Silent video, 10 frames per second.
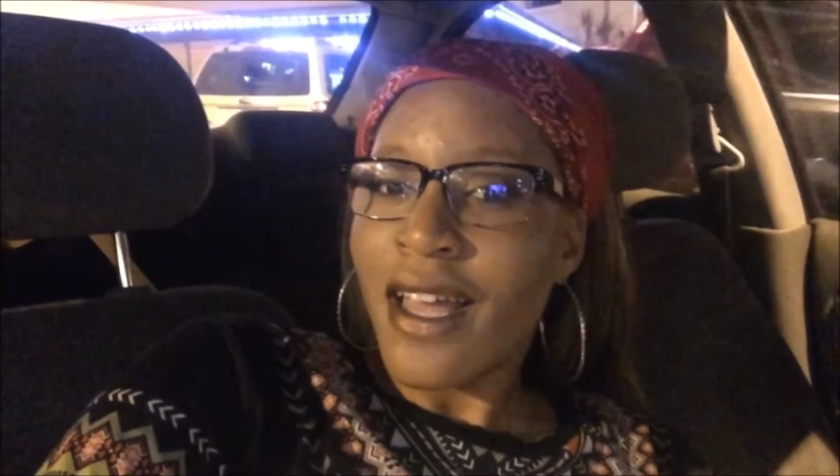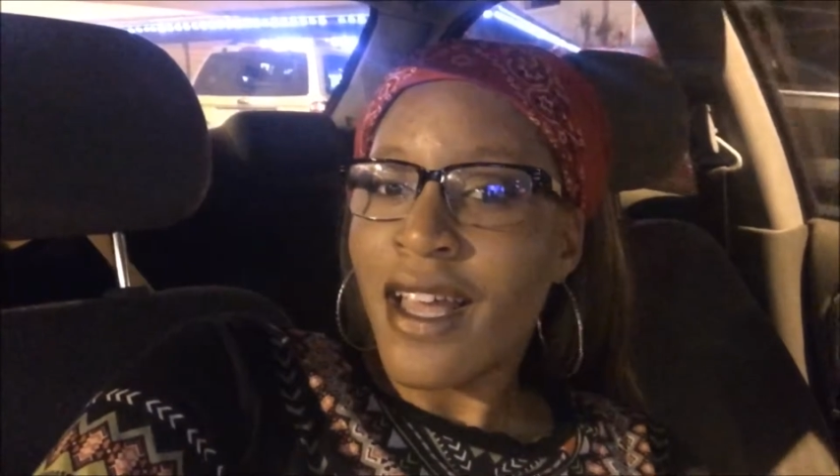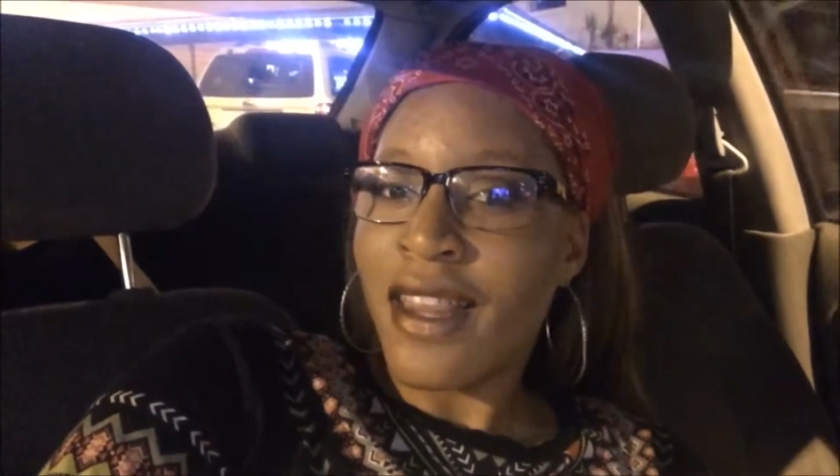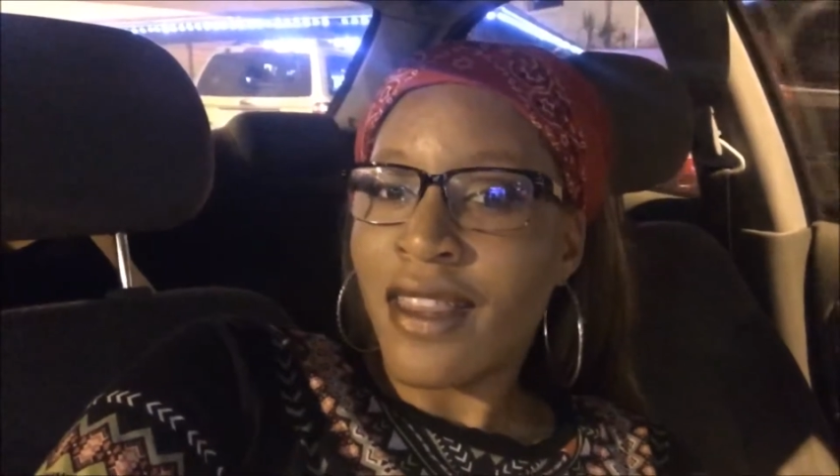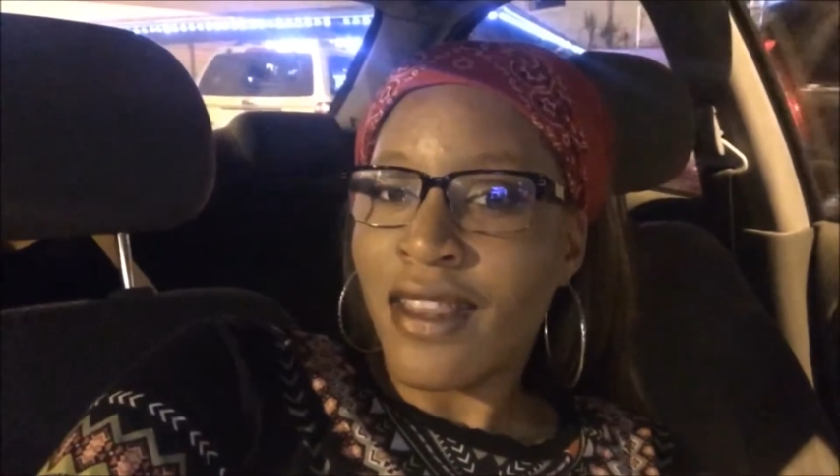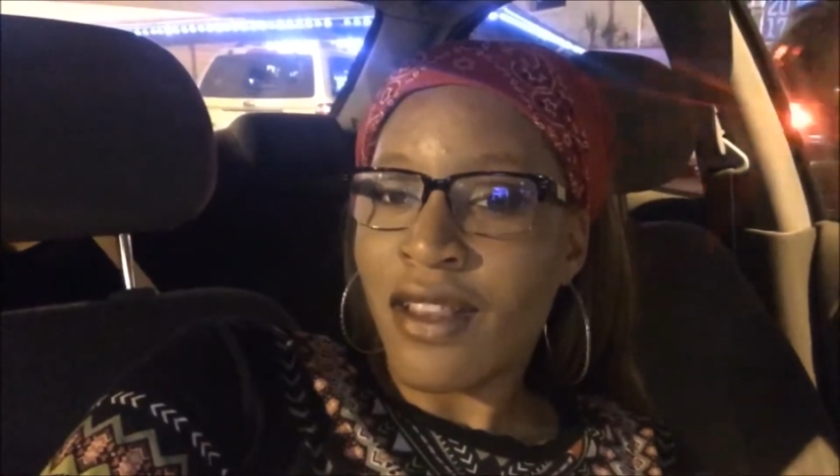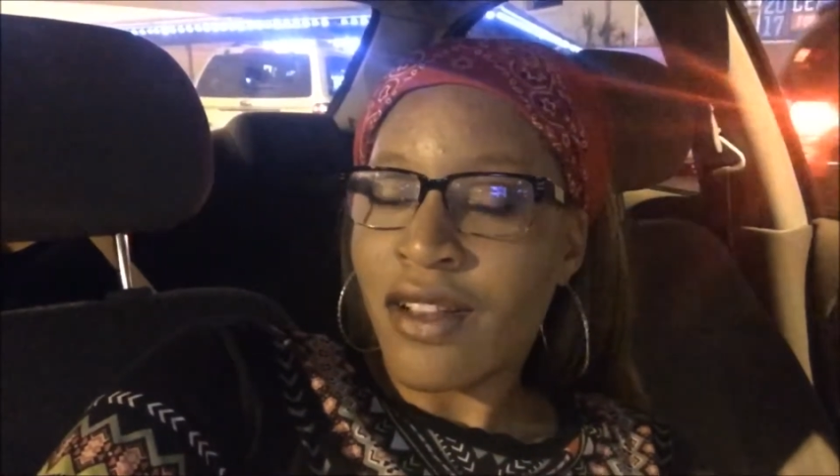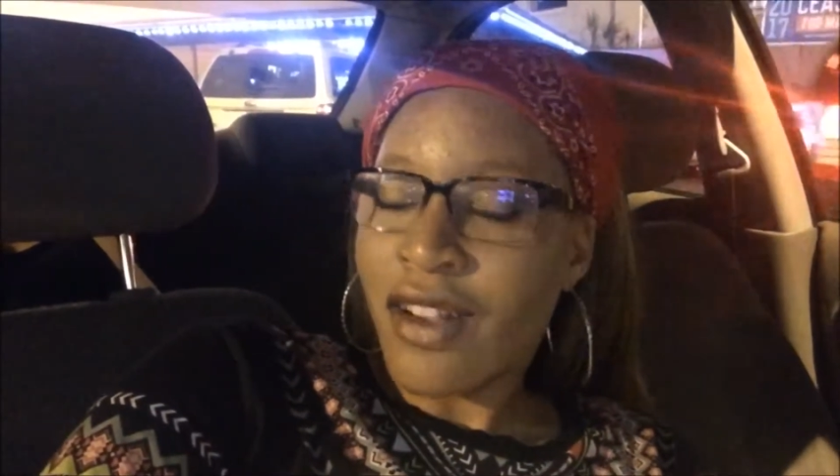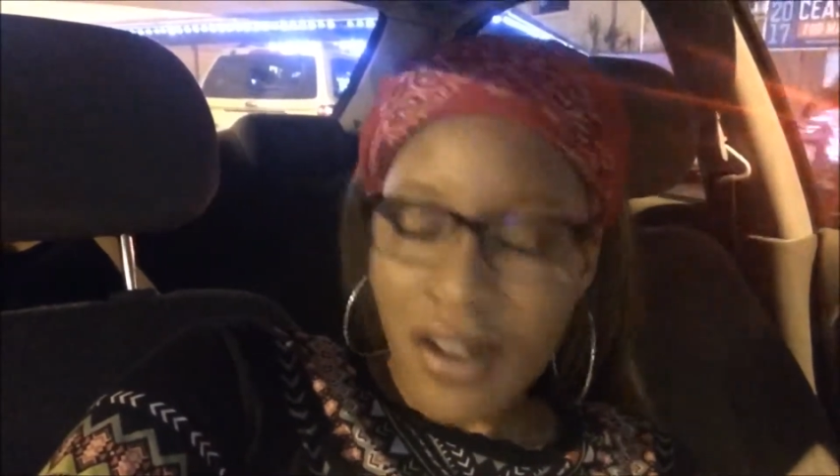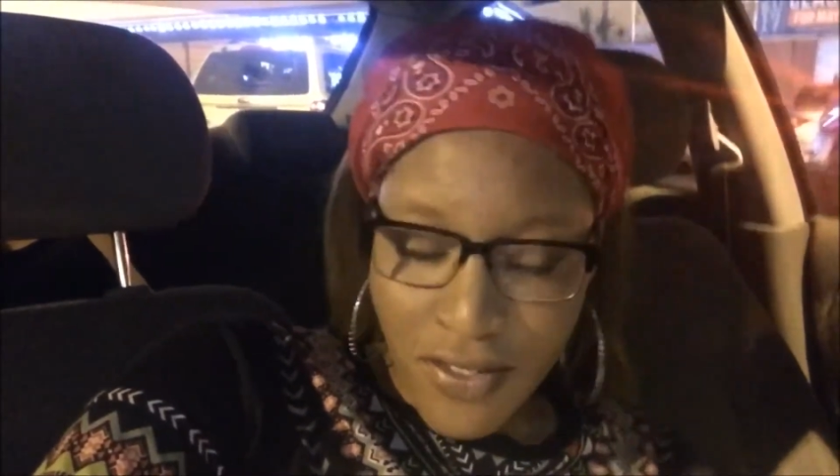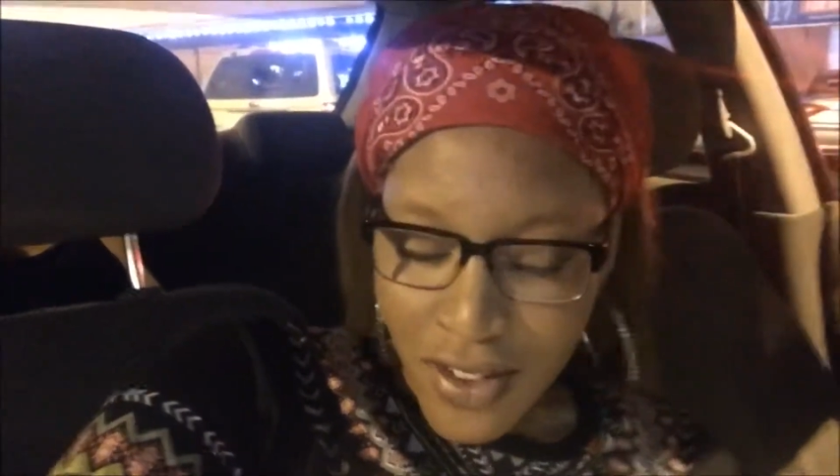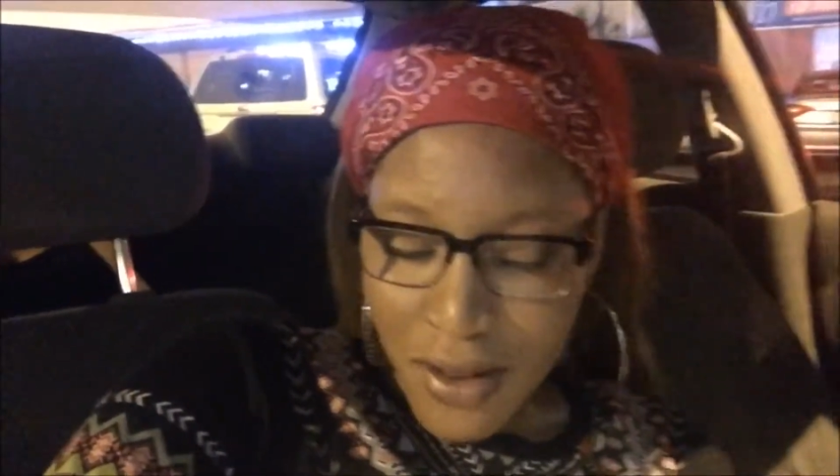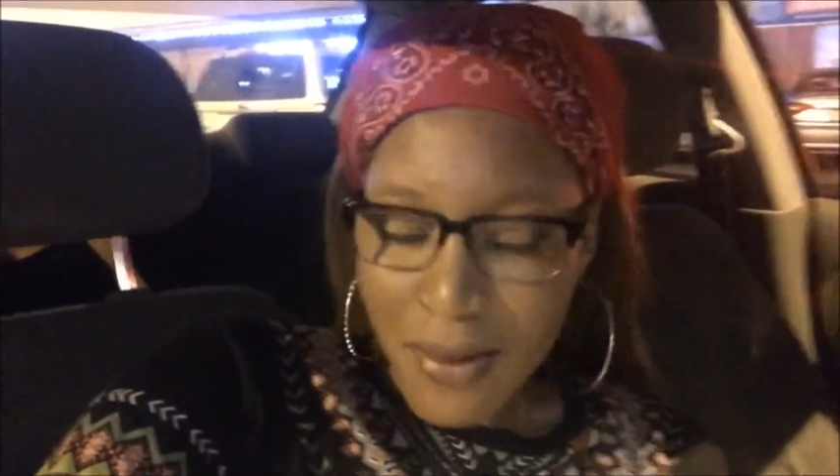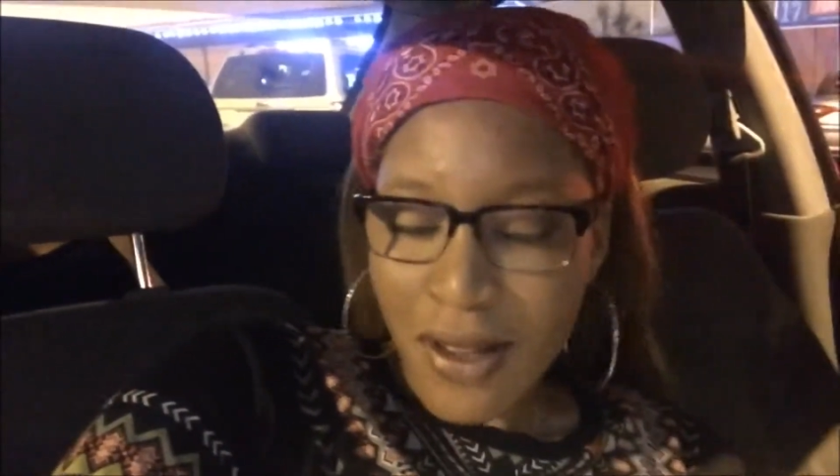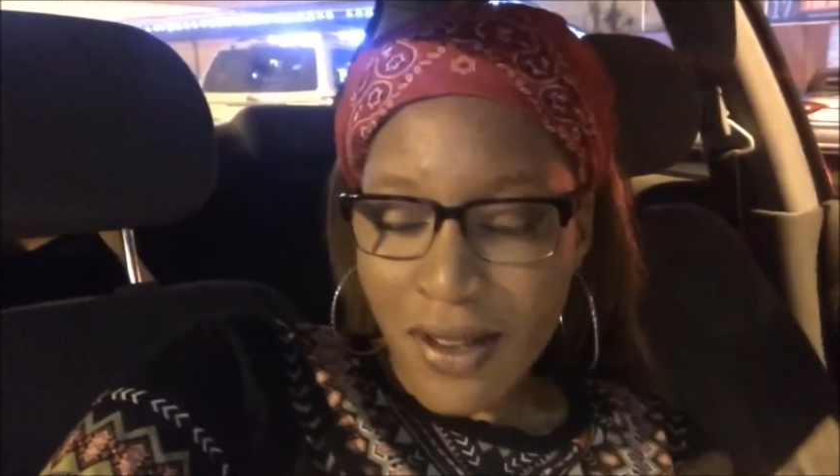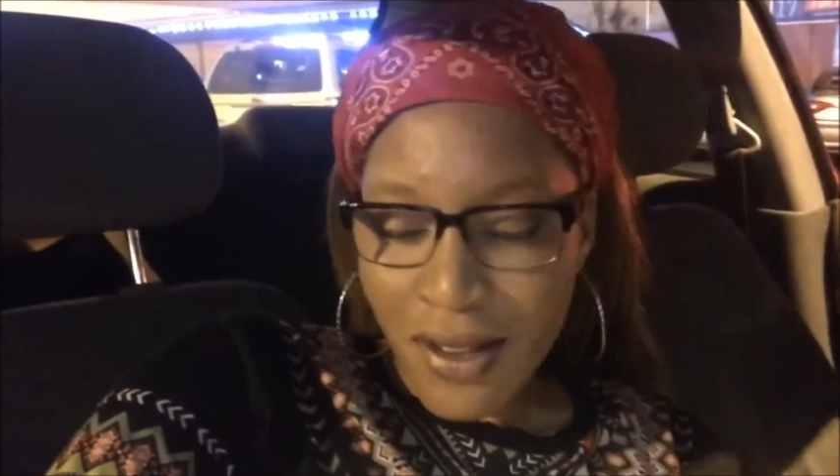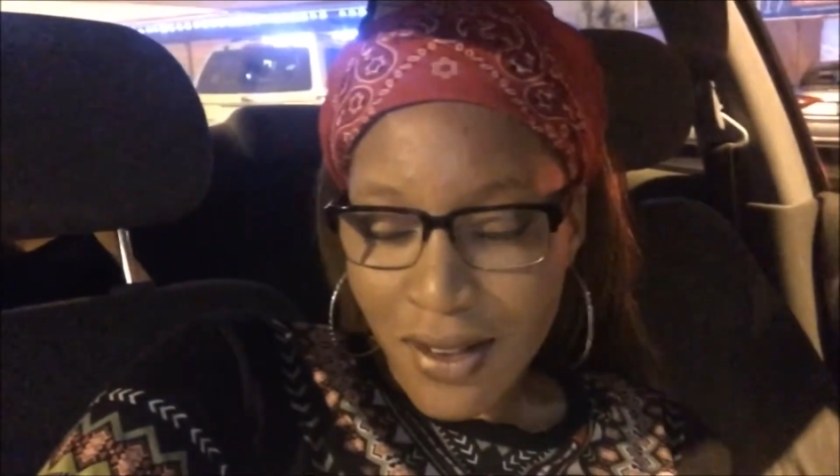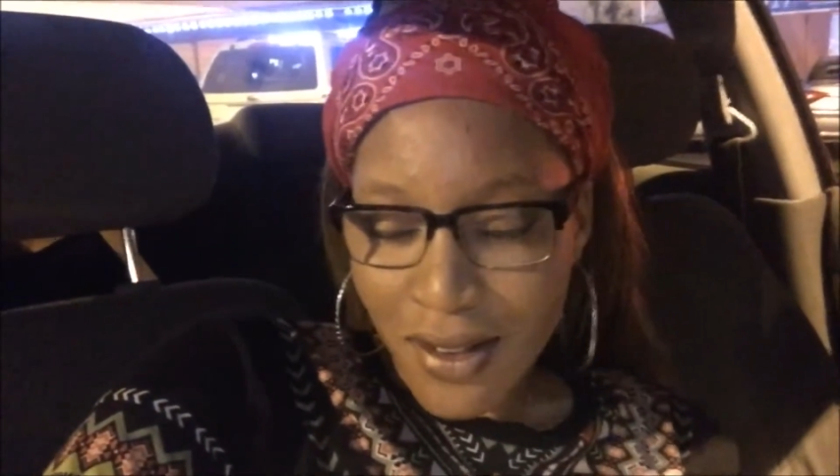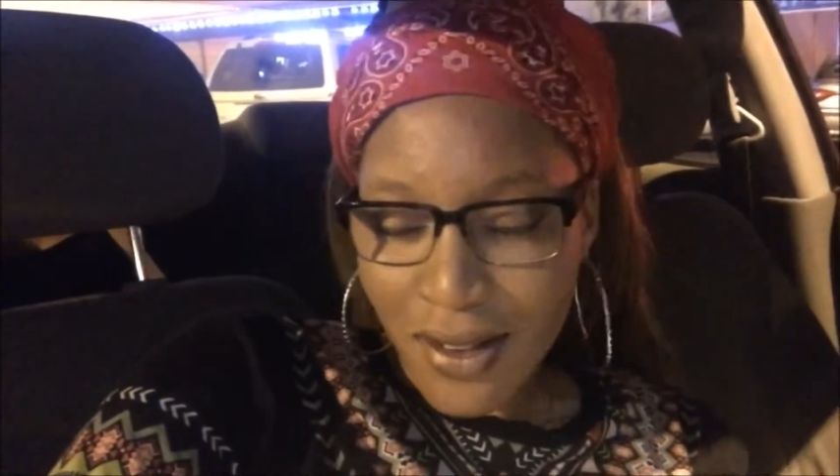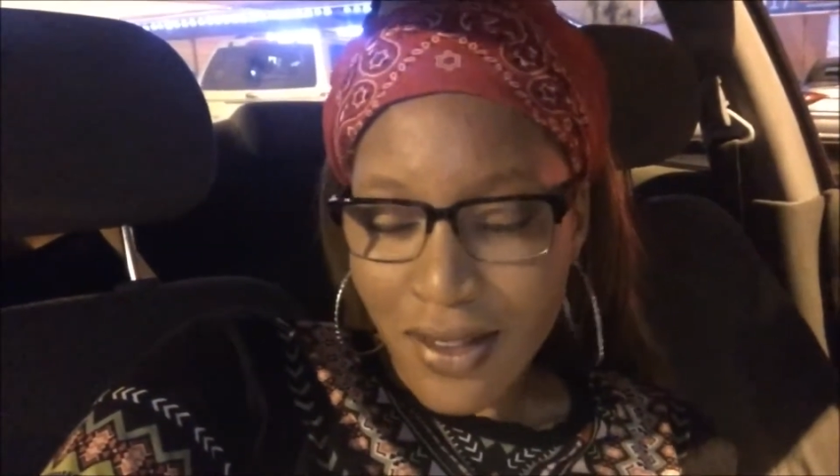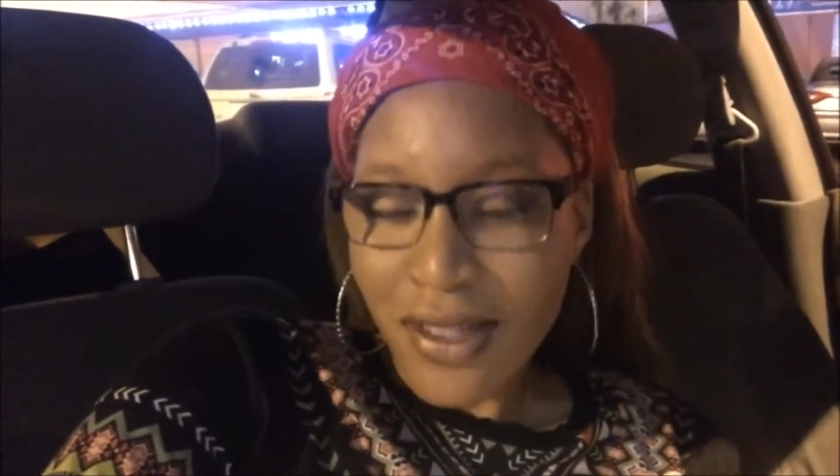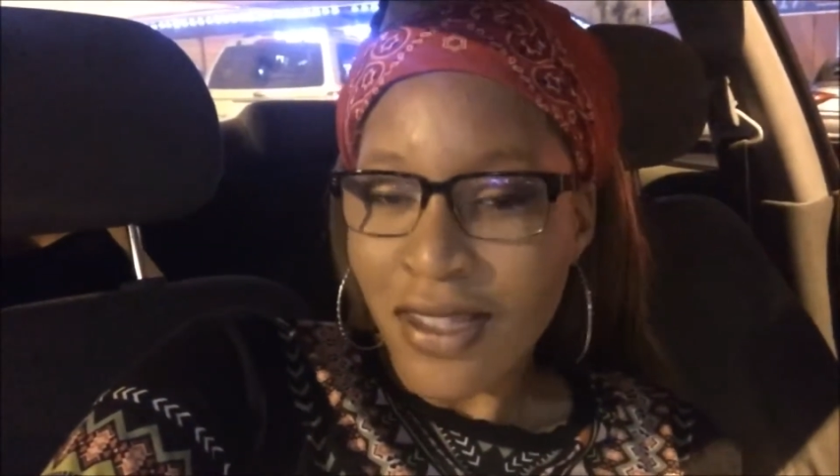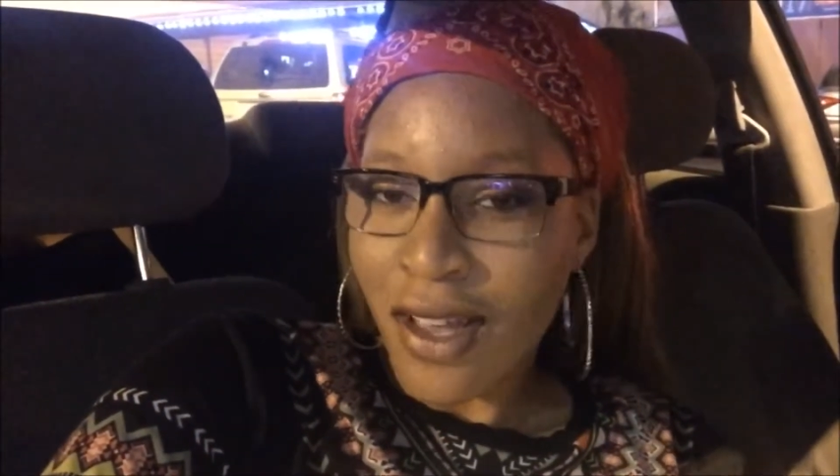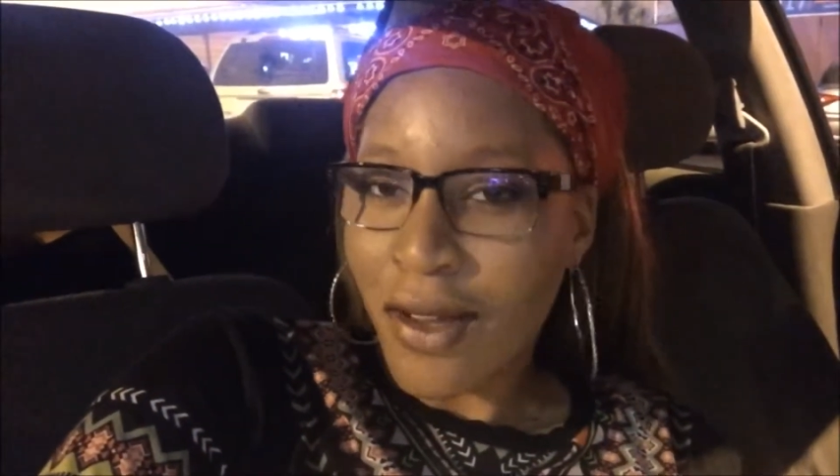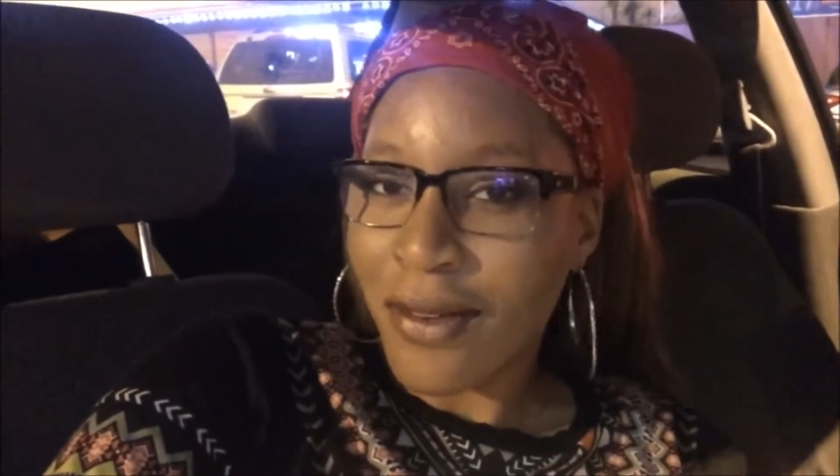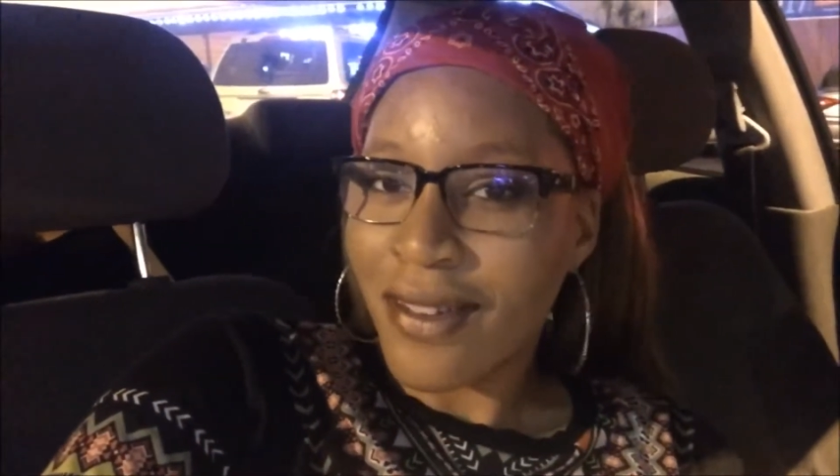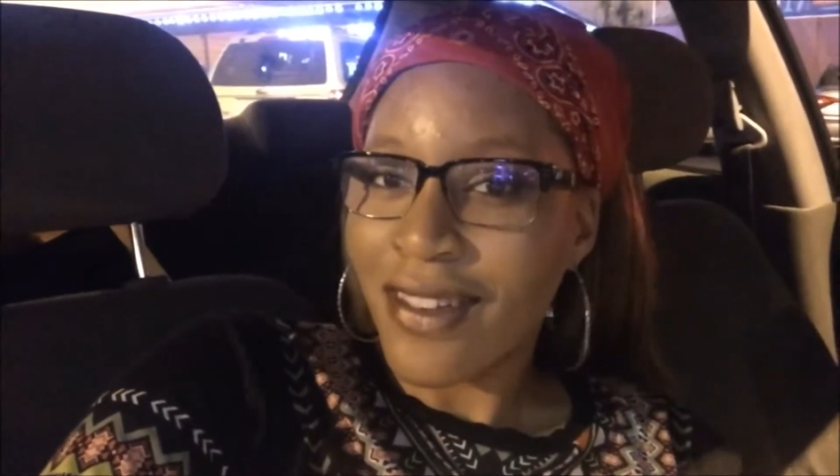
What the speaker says: and they're gonna feed me. So